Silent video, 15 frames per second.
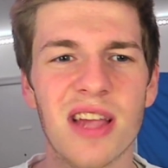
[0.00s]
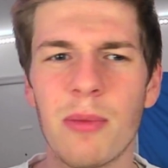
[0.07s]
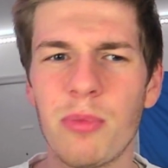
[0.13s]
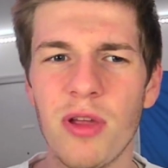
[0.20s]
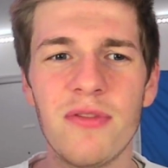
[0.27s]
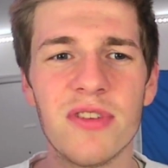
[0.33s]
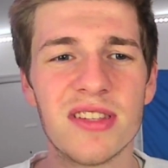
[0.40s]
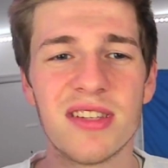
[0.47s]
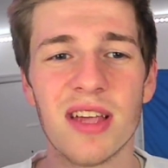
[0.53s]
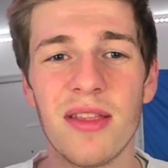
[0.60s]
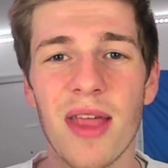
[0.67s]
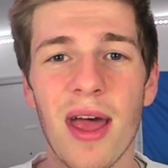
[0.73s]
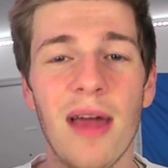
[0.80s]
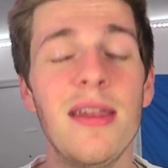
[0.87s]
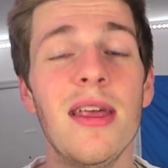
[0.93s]
I believe it
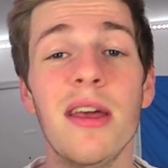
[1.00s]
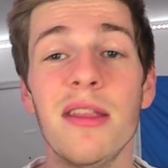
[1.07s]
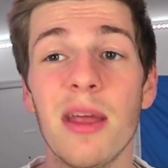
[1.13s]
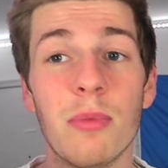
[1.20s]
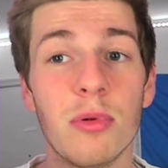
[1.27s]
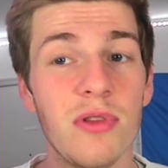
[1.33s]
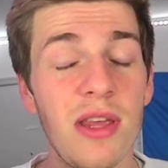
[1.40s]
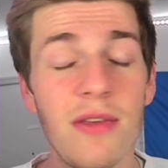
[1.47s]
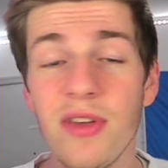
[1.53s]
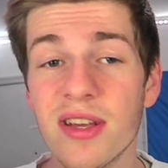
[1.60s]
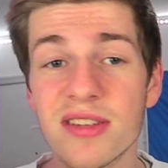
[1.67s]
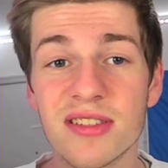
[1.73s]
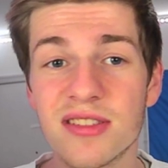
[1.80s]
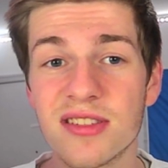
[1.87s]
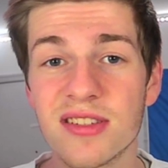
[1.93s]
said that they believe he
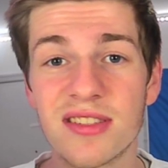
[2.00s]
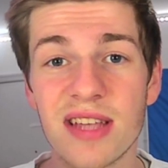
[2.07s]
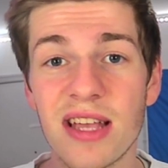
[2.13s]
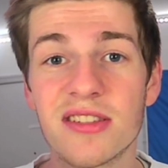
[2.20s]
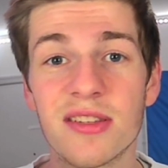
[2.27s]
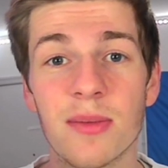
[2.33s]
hasn't sustained